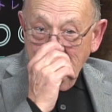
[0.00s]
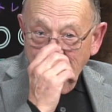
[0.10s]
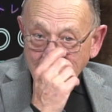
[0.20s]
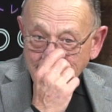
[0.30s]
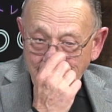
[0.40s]

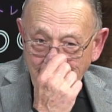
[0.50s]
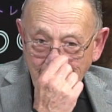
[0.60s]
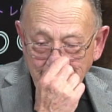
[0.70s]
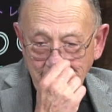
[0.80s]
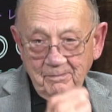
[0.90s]
calls me up.
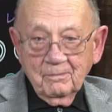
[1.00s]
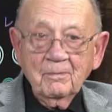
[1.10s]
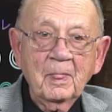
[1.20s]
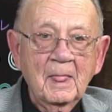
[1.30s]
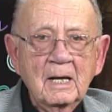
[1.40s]

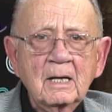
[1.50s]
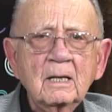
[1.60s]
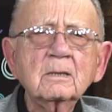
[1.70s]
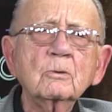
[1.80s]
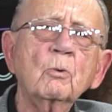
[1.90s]
He
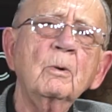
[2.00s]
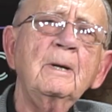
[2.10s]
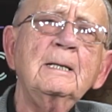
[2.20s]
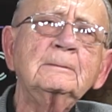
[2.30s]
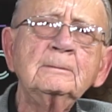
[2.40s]
said,
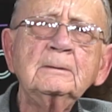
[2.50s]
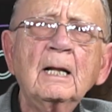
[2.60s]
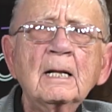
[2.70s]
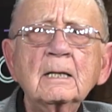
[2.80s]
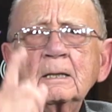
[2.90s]
Ori,
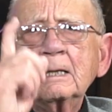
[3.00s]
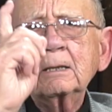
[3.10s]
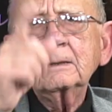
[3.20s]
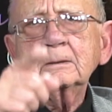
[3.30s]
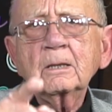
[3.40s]

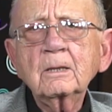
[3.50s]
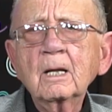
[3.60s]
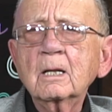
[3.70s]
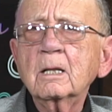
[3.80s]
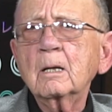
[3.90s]
there's a
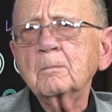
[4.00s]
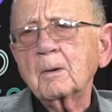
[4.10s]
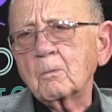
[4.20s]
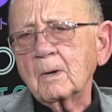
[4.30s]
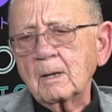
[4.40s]
nightclub on
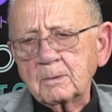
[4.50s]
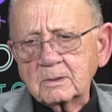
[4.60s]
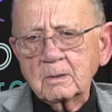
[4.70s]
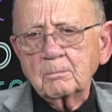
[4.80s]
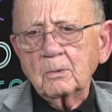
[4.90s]

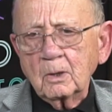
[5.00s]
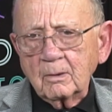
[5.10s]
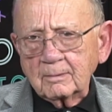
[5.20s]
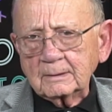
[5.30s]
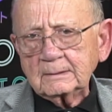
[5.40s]
Robertson
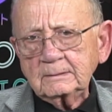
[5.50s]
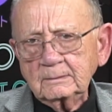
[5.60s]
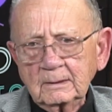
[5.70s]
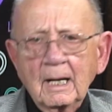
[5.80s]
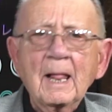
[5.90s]
Boulevard,
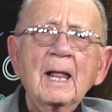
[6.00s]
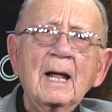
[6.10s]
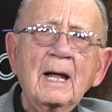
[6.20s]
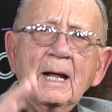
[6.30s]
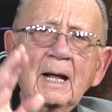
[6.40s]

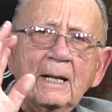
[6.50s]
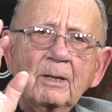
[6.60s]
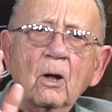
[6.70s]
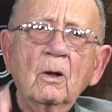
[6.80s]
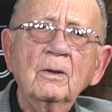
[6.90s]
and
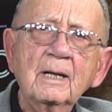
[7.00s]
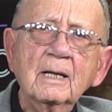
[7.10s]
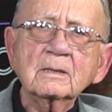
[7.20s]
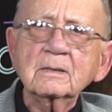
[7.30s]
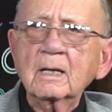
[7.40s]
all the
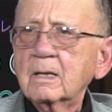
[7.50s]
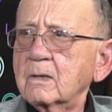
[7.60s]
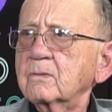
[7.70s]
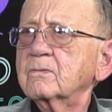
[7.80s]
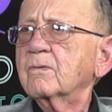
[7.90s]

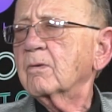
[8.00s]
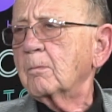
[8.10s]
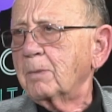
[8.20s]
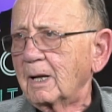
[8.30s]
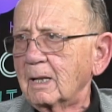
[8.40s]
executives from
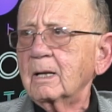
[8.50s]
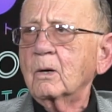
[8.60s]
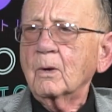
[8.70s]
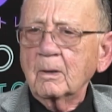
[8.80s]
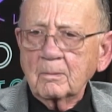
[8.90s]

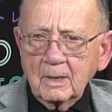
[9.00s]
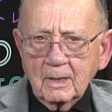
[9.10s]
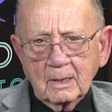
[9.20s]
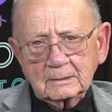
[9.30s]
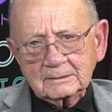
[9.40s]
Polygram are
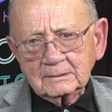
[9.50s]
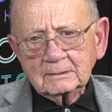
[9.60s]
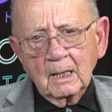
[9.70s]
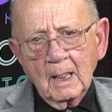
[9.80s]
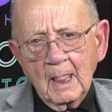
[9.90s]
there.
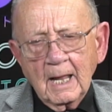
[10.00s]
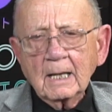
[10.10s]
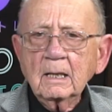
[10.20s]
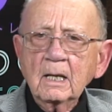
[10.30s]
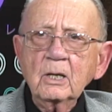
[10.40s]
I'd
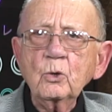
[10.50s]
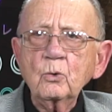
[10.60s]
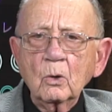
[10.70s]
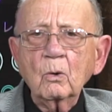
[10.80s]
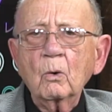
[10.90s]
like you to
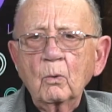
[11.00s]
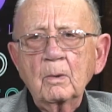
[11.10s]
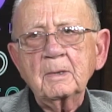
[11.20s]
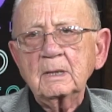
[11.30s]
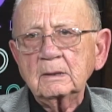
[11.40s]
go with
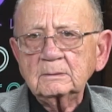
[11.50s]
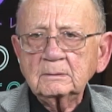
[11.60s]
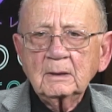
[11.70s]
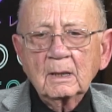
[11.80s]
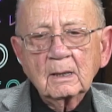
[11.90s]
me.
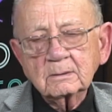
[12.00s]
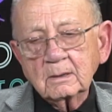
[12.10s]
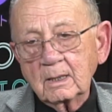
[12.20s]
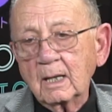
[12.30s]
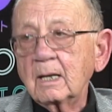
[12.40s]
I said,
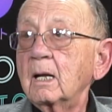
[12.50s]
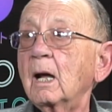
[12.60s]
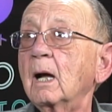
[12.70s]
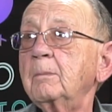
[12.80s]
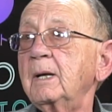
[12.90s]
Danny,
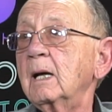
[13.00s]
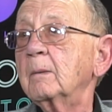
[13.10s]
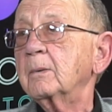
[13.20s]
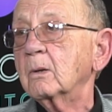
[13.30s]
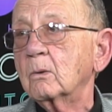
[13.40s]
I'd be
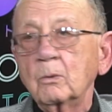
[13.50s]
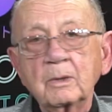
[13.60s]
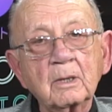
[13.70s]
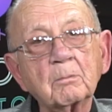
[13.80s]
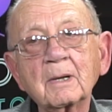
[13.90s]
happy to go with
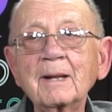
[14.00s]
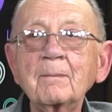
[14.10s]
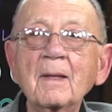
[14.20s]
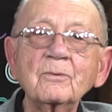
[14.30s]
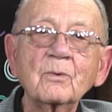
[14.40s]
you, but I'm
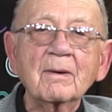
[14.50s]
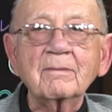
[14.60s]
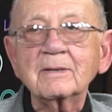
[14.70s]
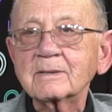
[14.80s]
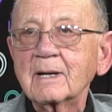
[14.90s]
not driving
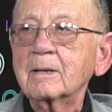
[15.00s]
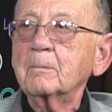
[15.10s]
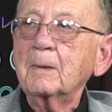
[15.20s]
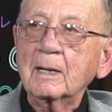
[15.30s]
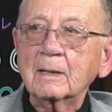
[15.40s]
to Santa
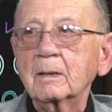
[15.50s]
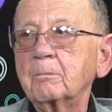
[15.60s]
Monica and